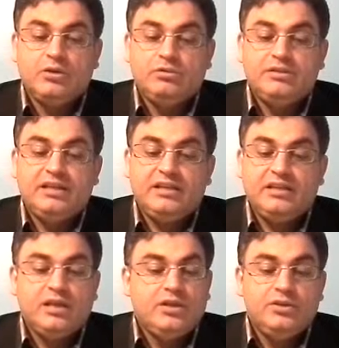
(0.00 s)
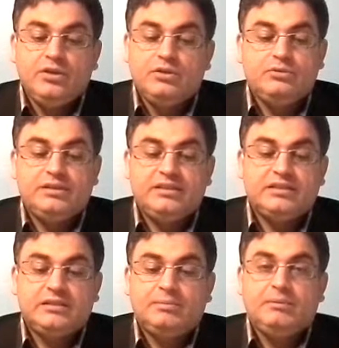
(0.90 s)
contain no
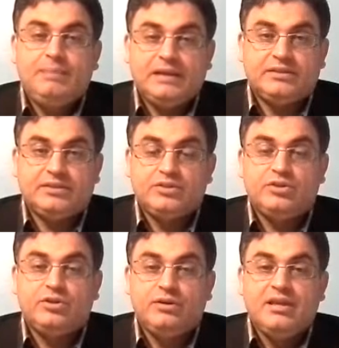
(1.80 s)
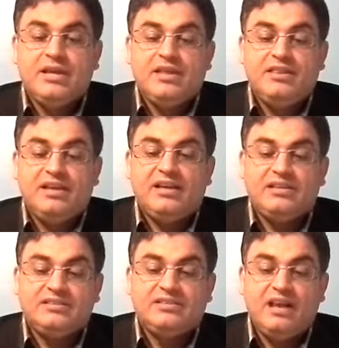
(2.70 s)
detectable pattern. So the
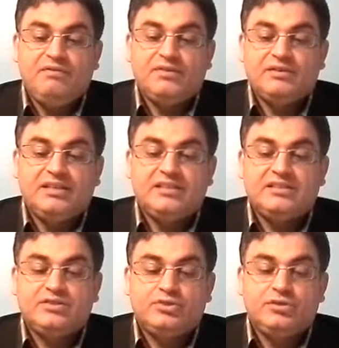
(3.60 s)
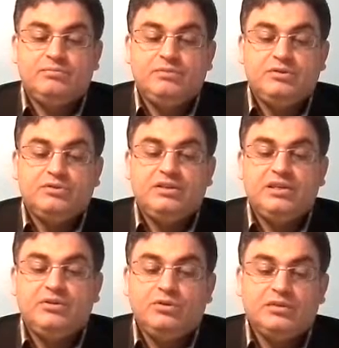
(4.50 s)
ciphertext should
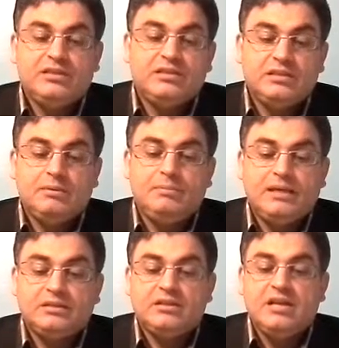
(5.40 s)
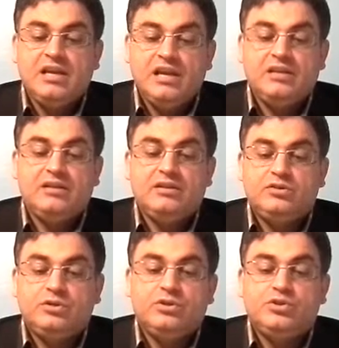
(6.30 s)
contain no detectable pattern,
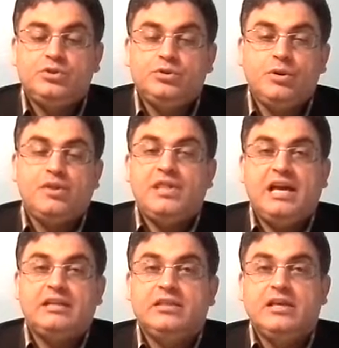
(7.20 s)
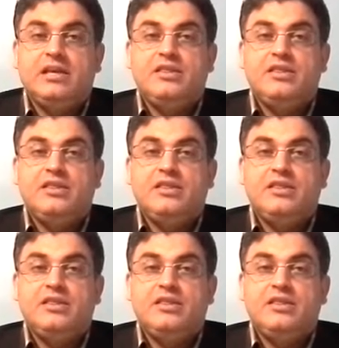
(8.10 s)
and to ensure that